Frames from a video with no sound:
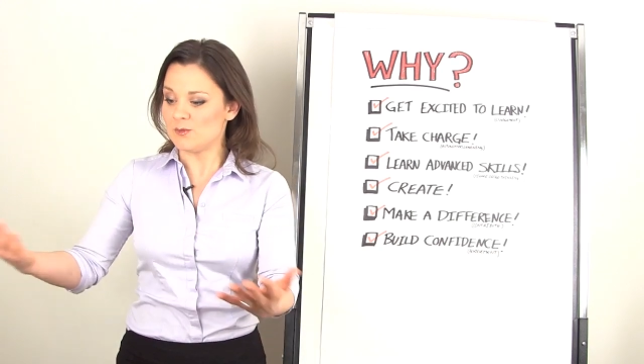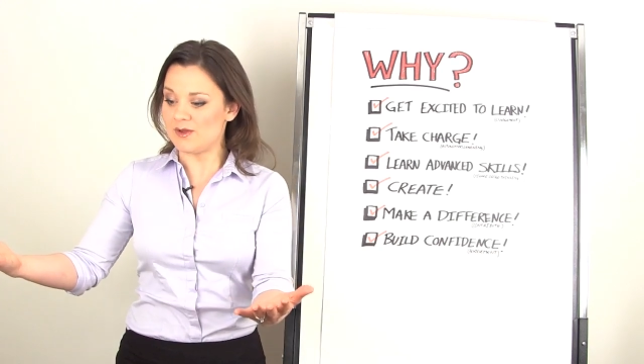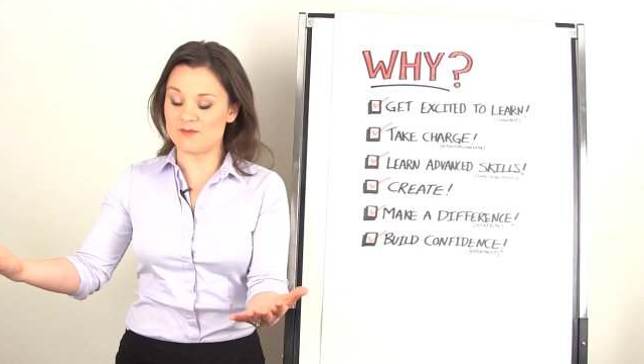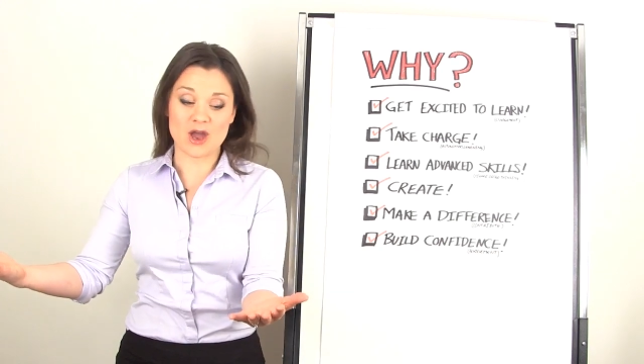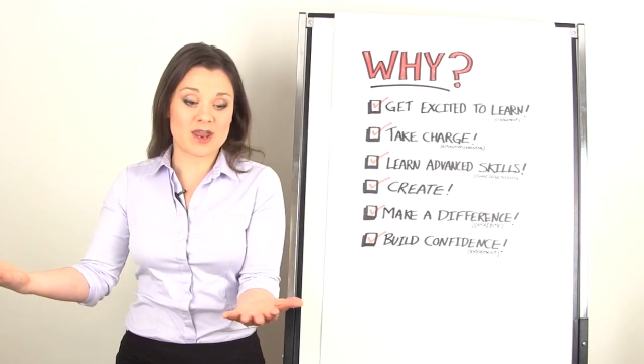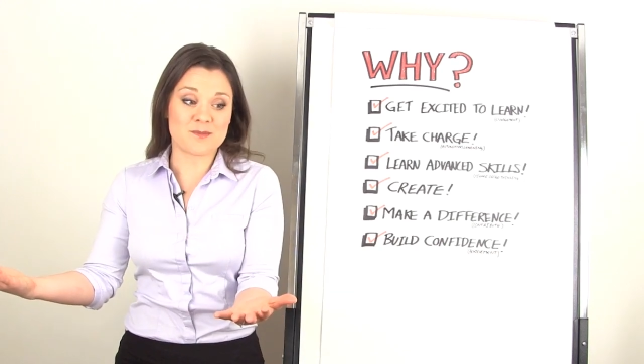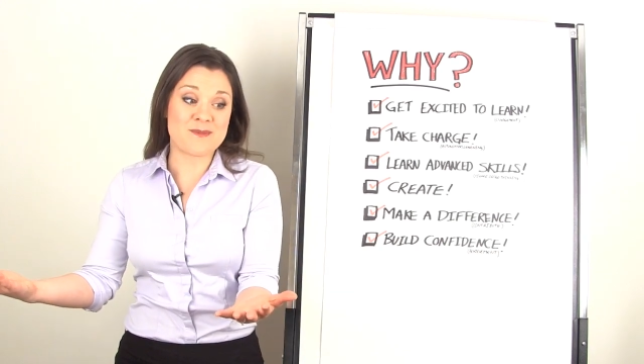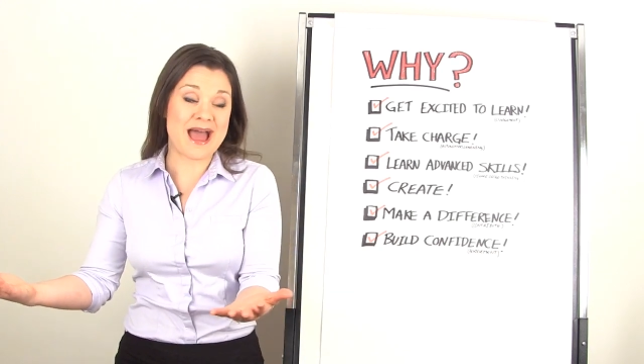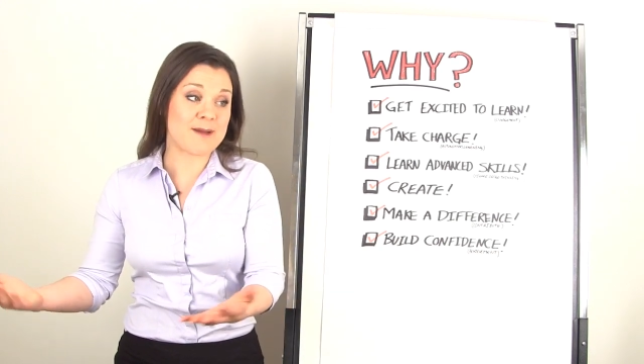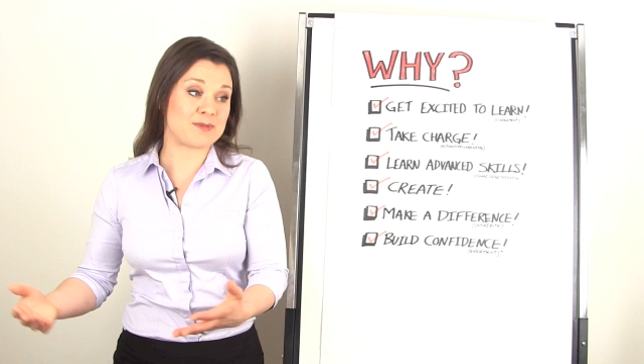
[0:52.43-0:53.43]
we've got a
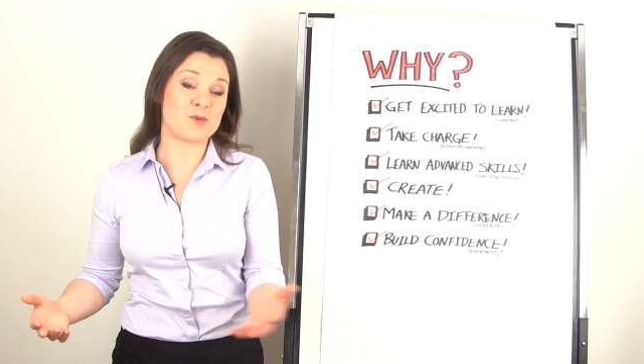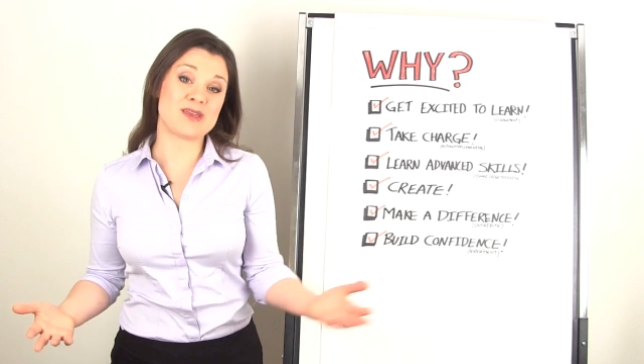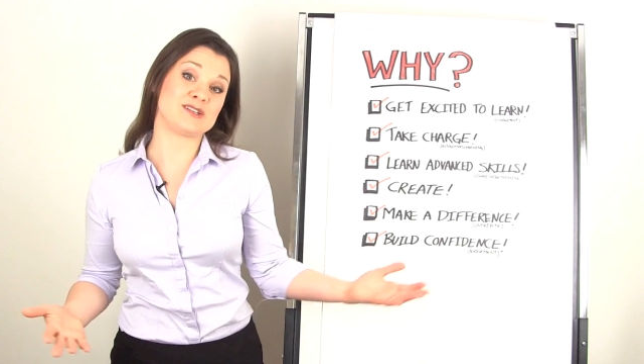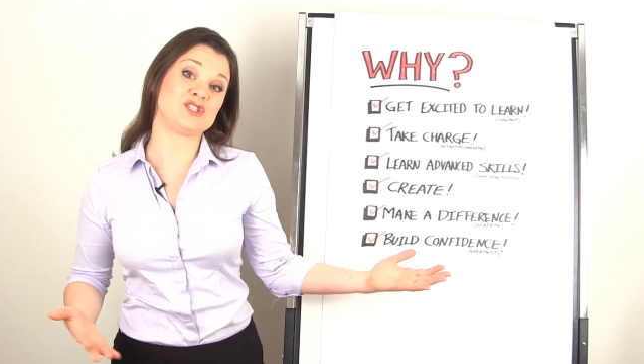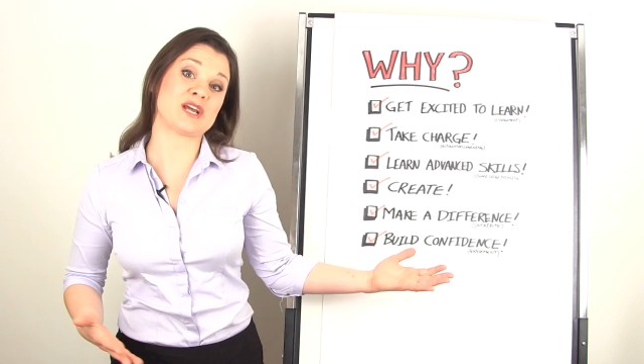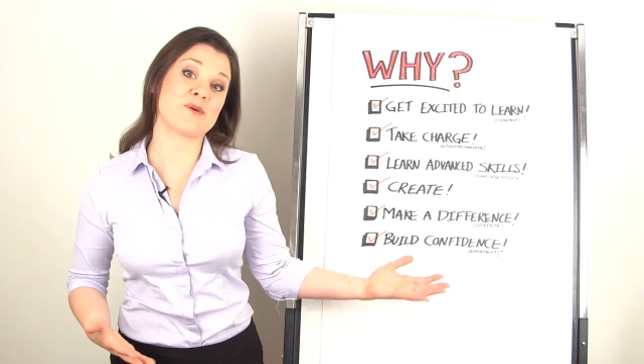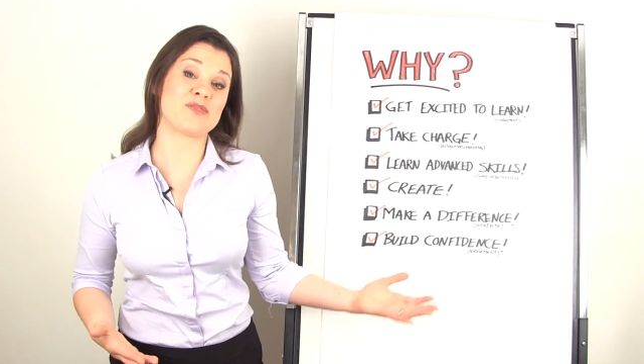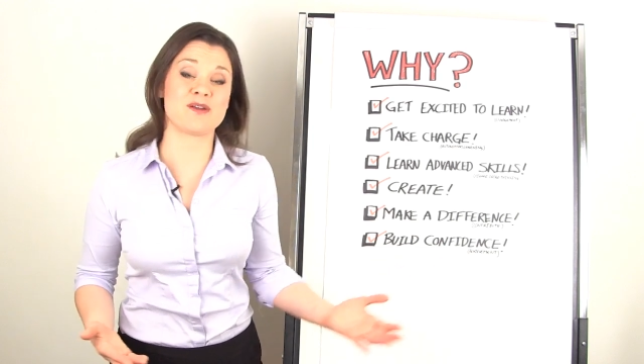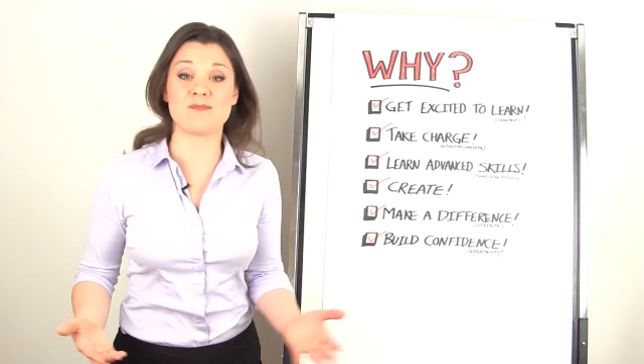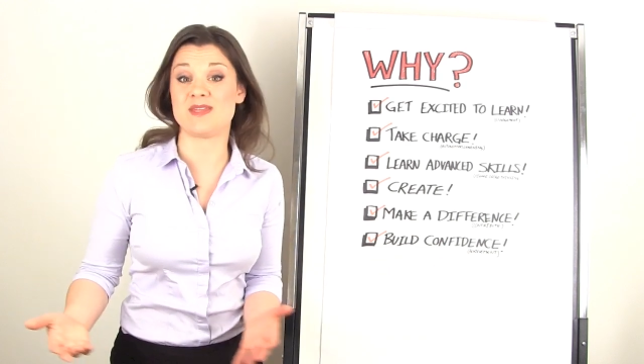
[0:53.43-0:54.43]
map that we can share
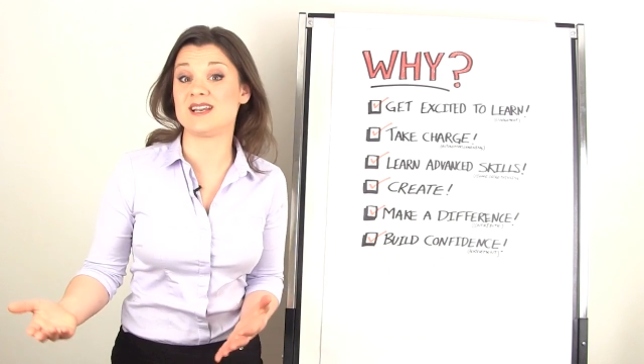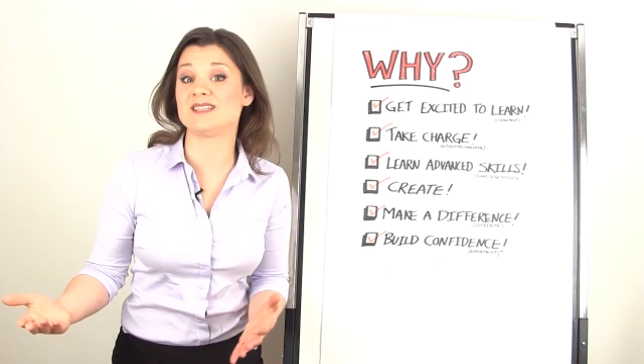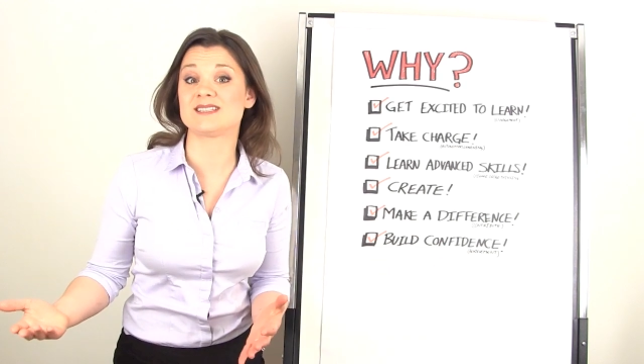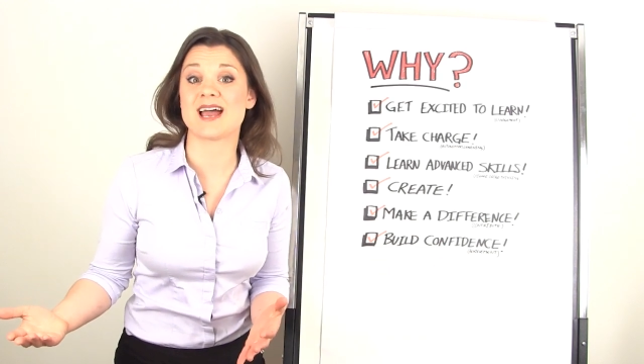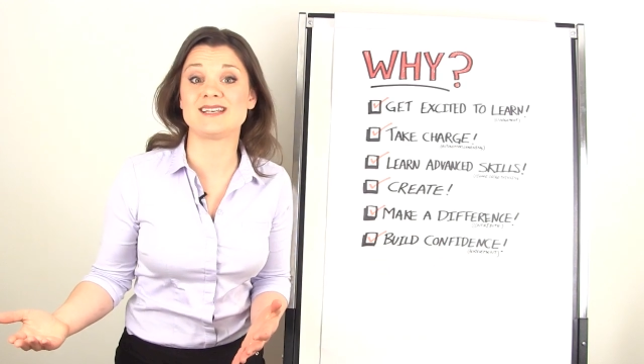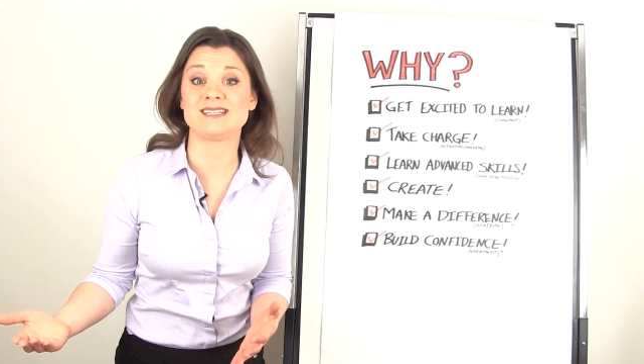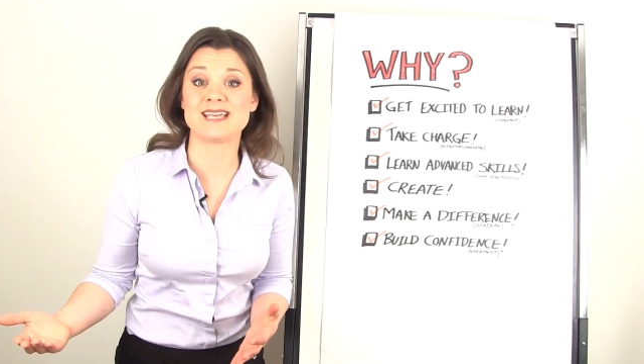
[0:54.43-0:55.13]
with them and they decide to